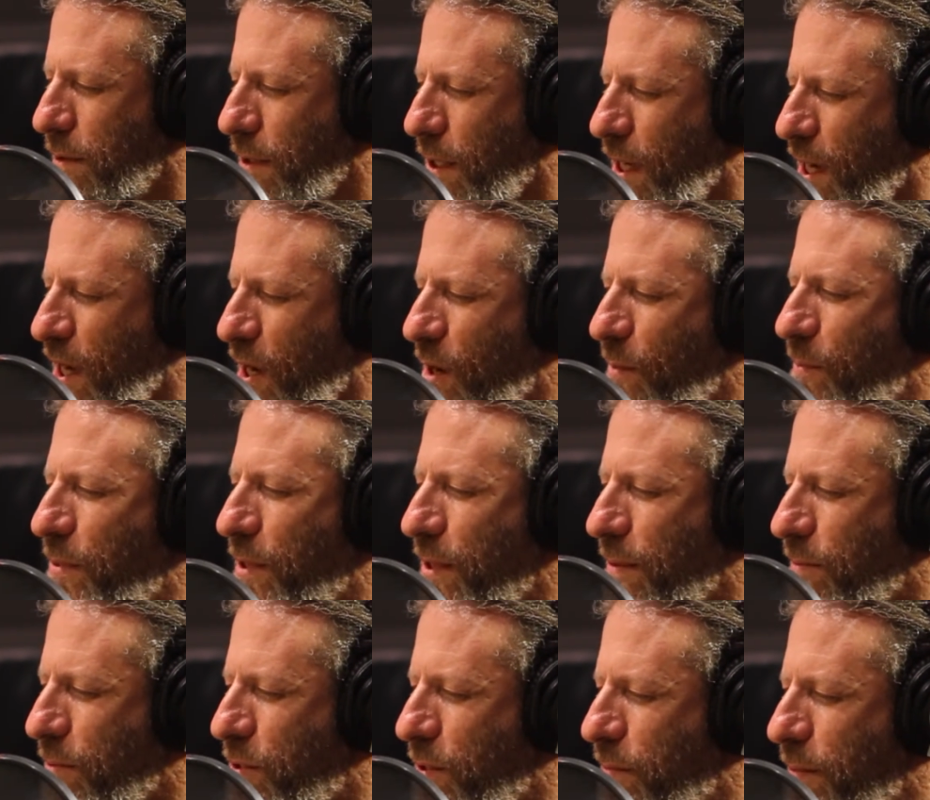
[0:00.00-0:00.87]
Help
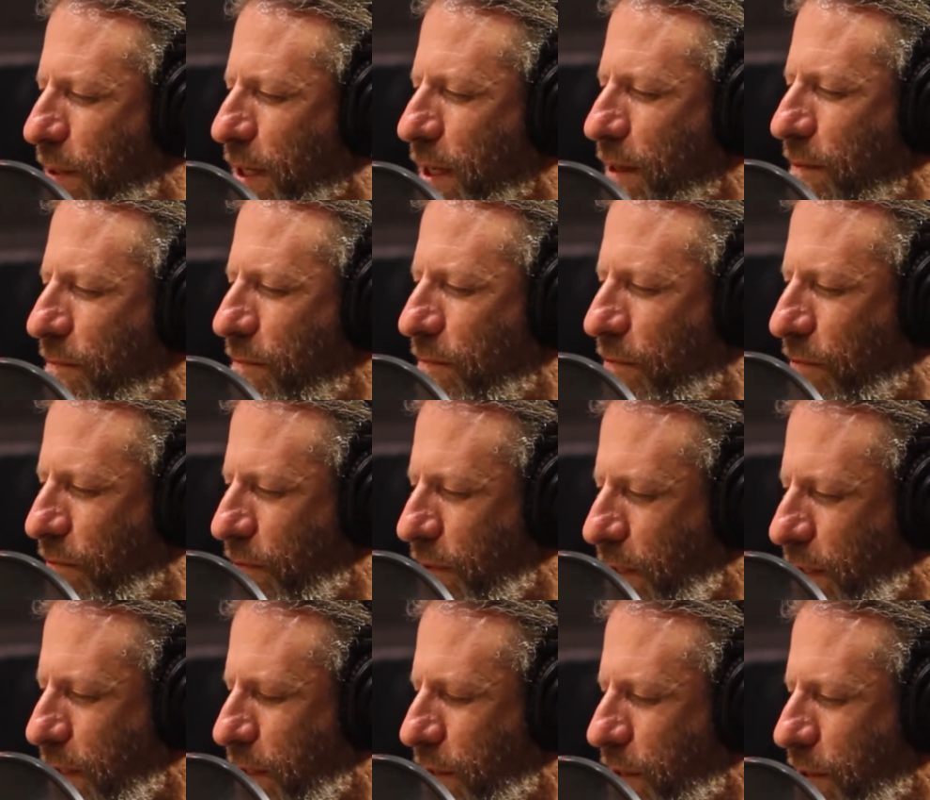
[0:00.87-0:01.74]
them to become
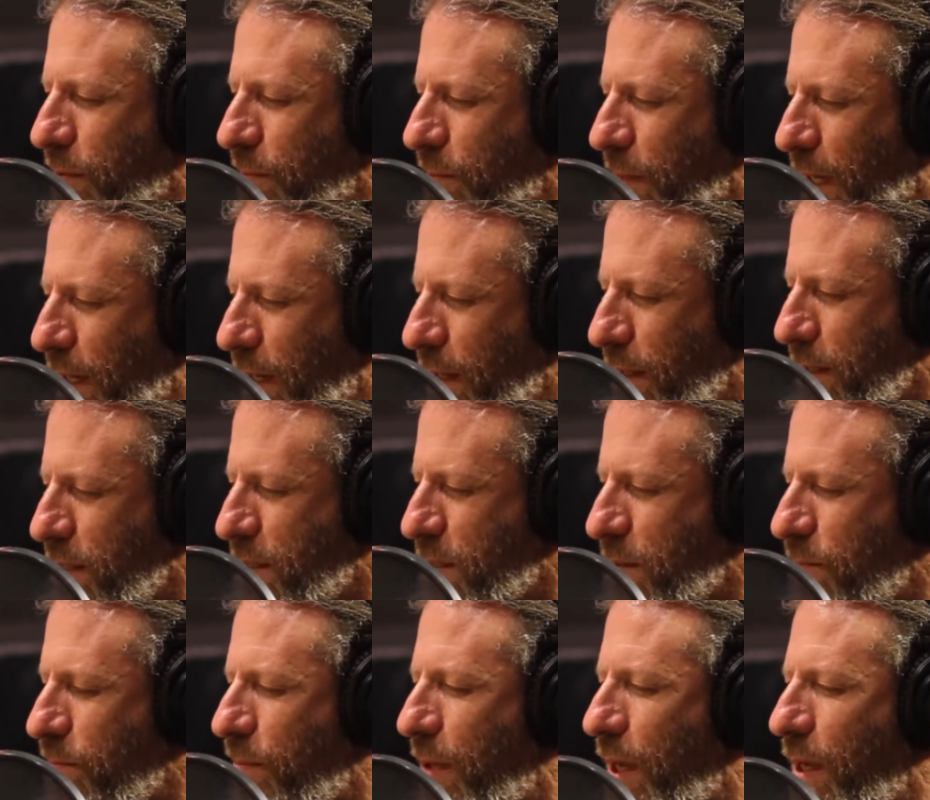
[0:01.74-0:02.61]
free in their
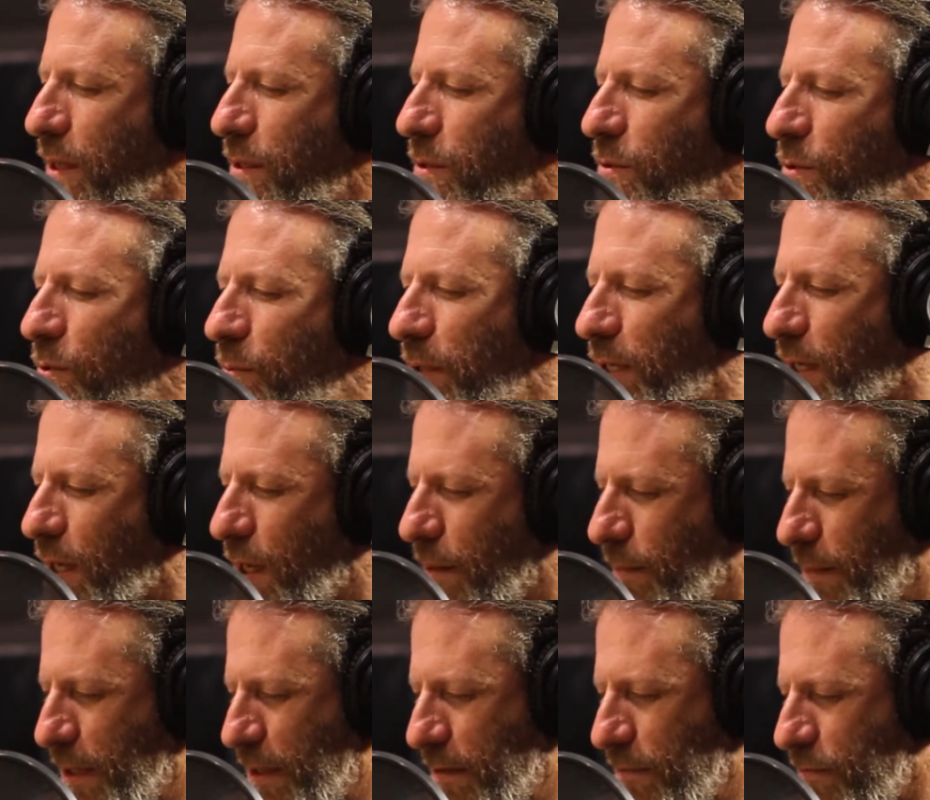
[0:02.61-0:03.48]
minds by you
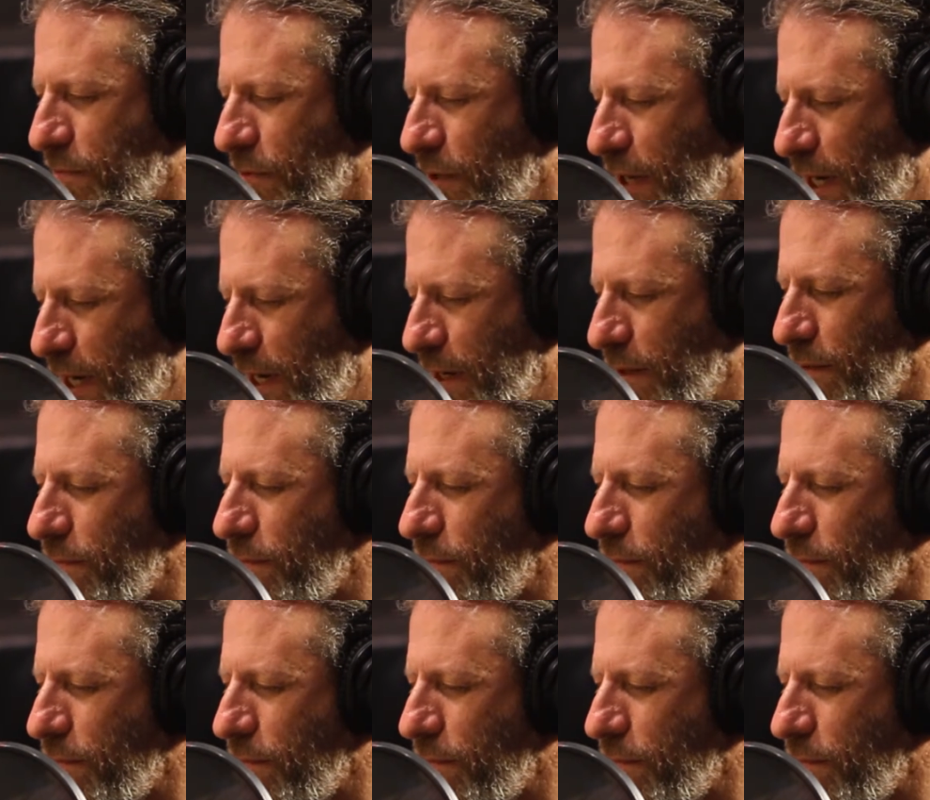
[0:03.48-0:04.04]
becoming free.